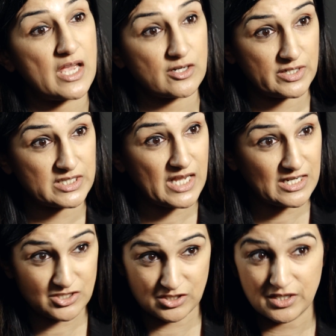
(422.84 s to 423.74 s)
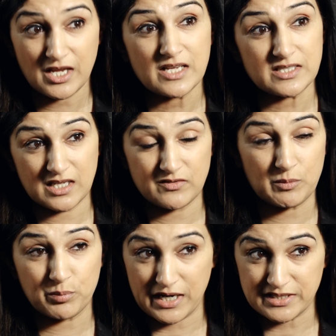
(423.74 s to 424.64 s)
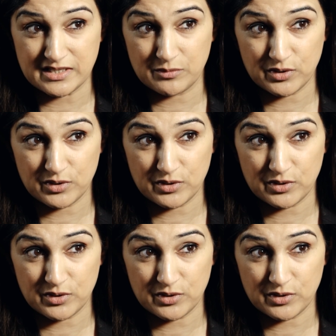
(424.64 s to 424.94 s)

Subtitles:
that accreditation to give him practicing